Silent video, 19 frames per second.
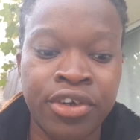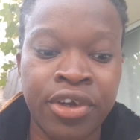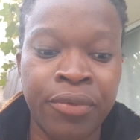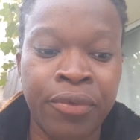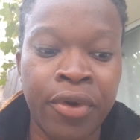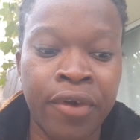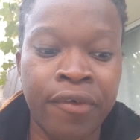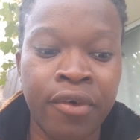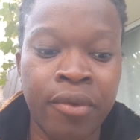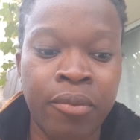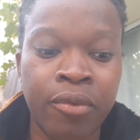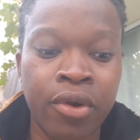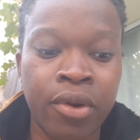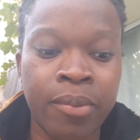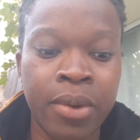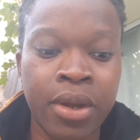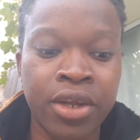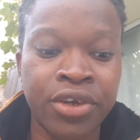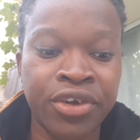January, February,
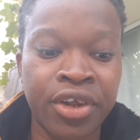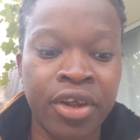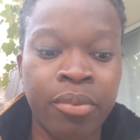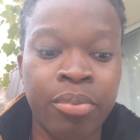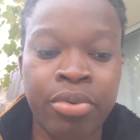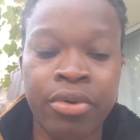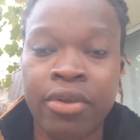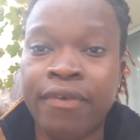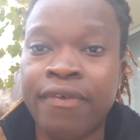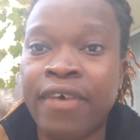March, April.